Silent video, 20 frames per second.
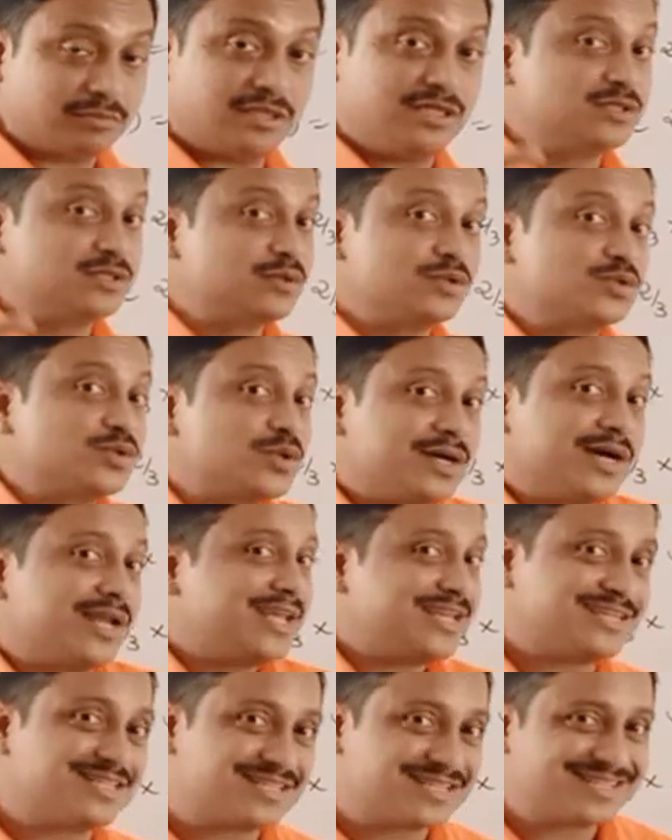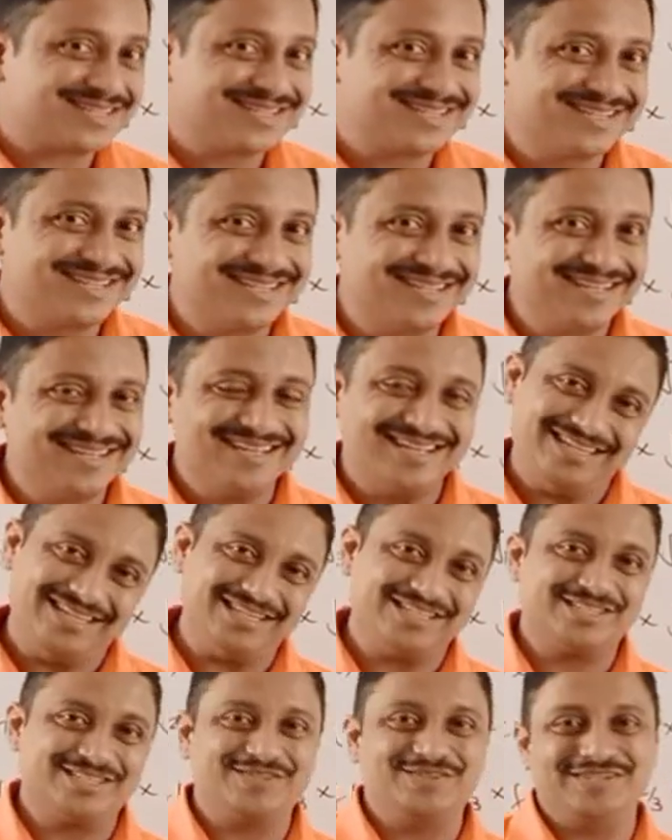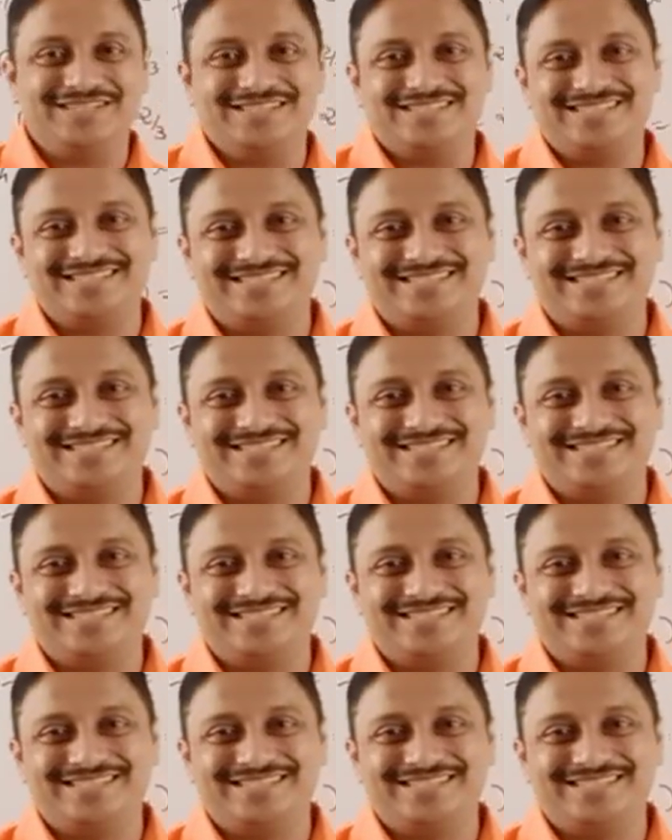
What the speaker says: It is also correct. Yes, students.